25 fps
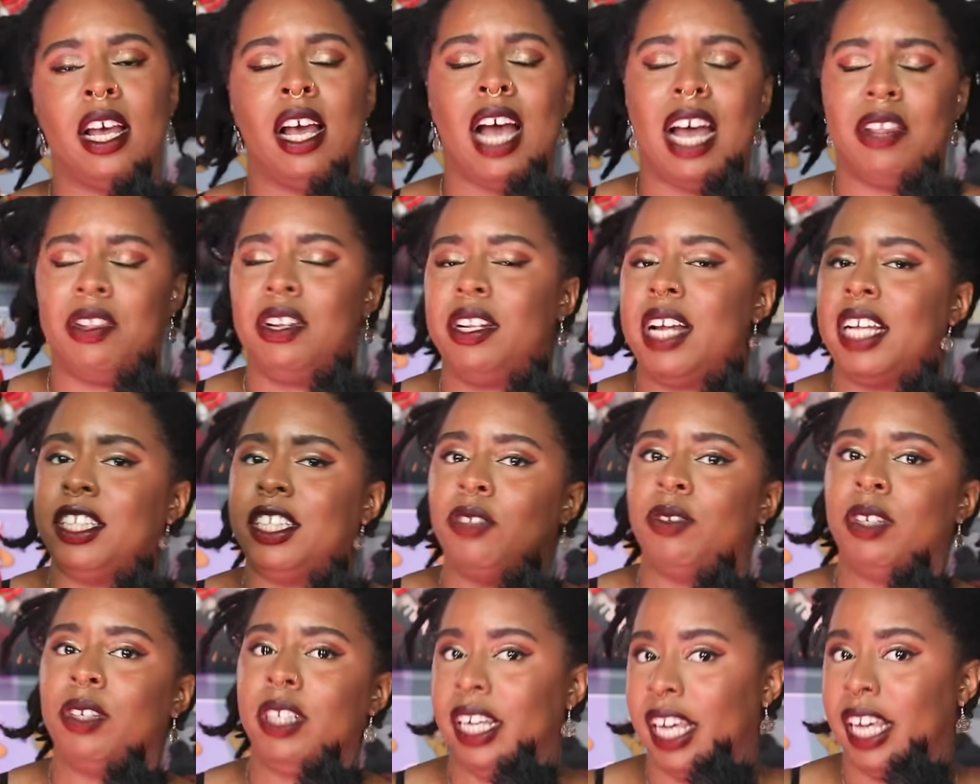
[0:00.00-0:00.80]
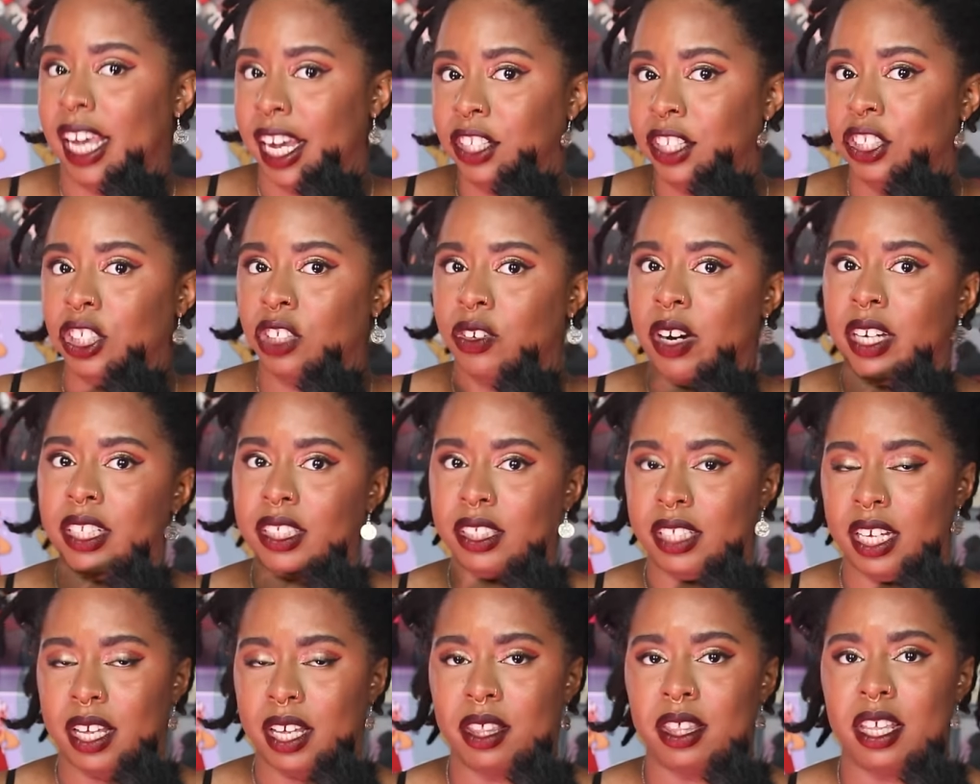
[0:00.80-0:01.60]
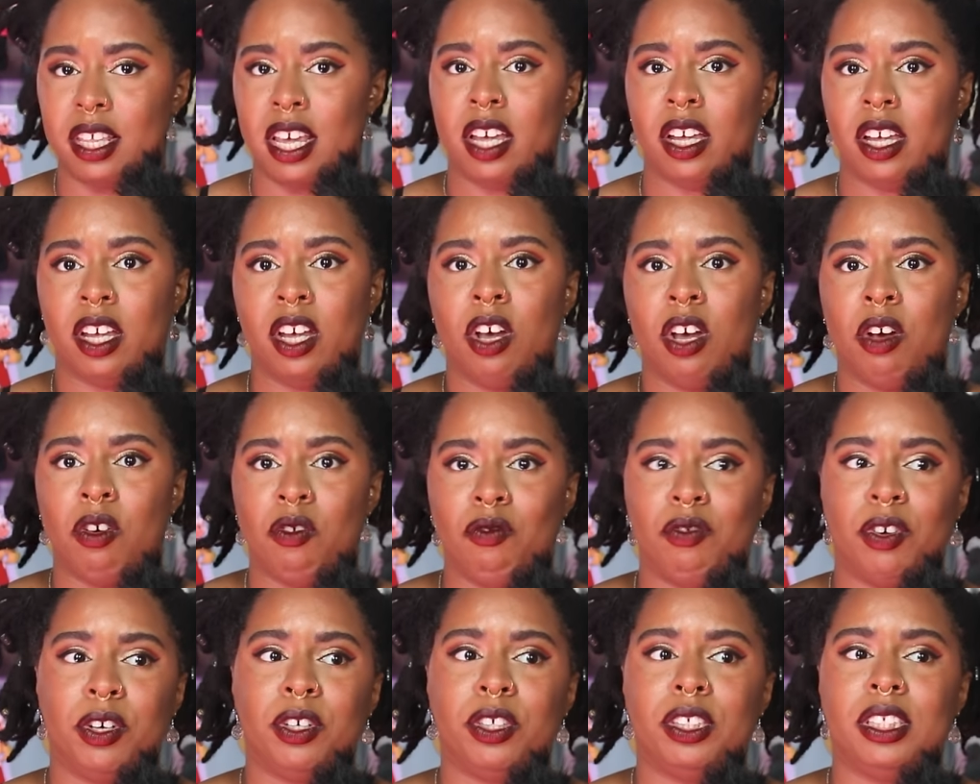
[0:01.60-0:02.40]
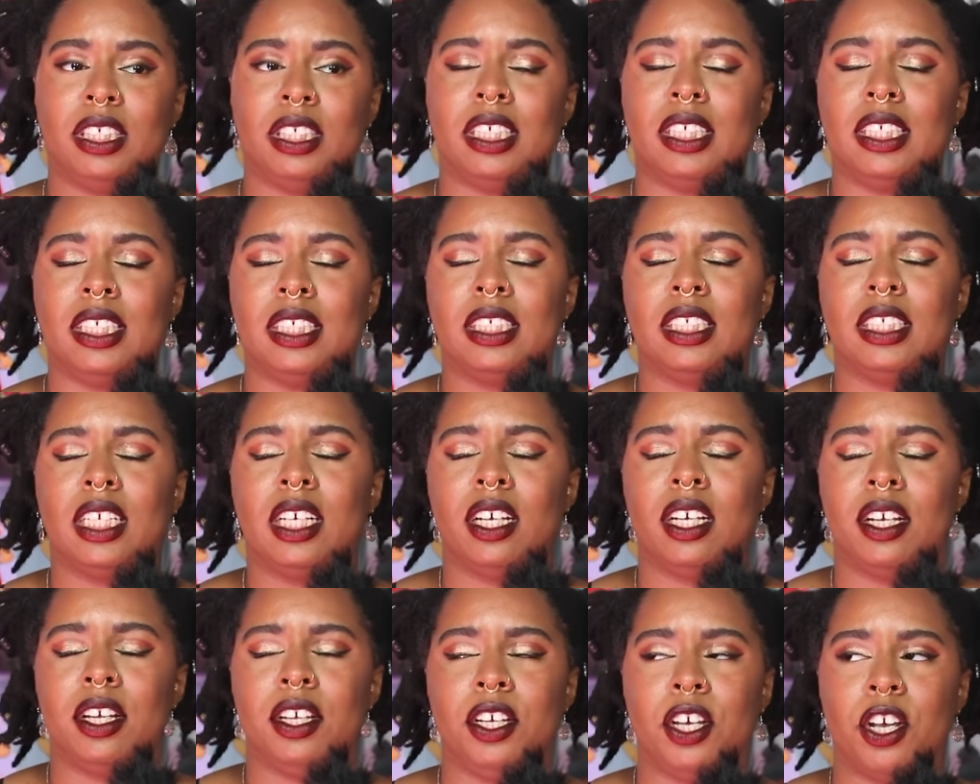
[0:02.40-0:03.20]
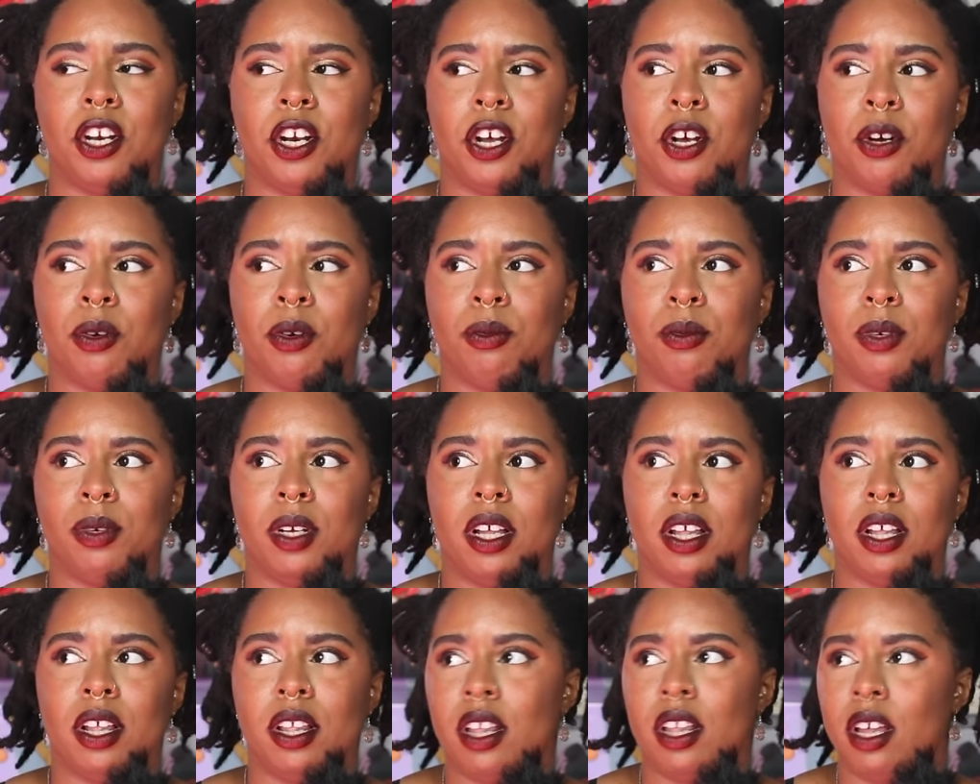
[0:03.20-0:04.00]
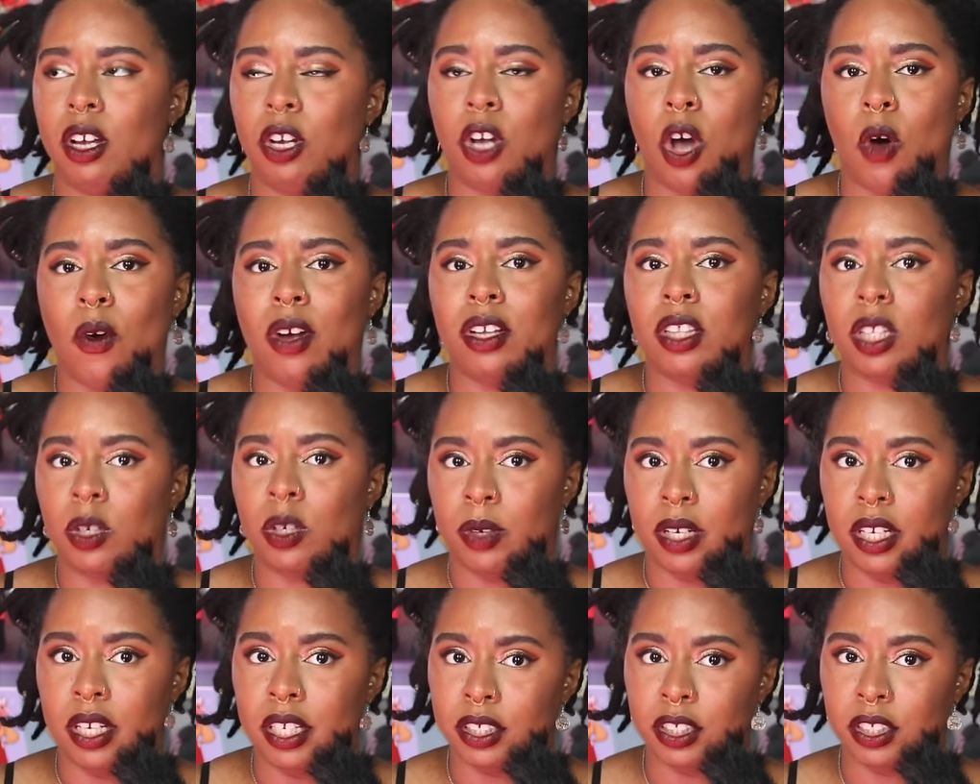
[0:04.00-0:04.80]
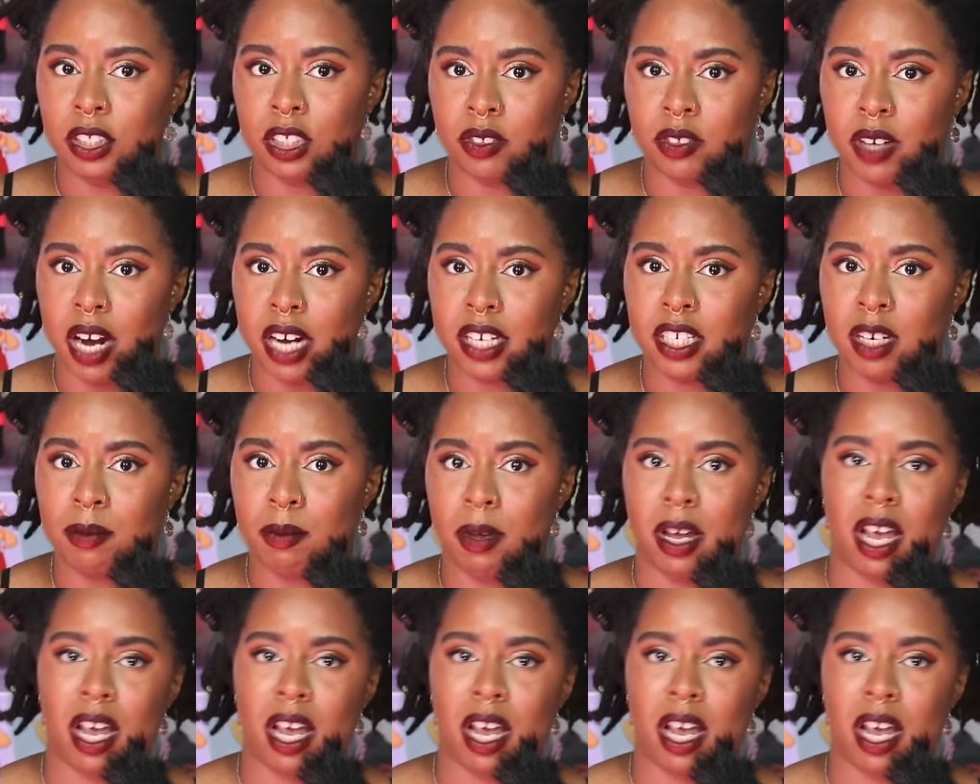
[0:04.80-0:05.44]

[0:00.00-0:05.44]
I think that's a really interesting thing versus you know, uh, going through a hysterectomy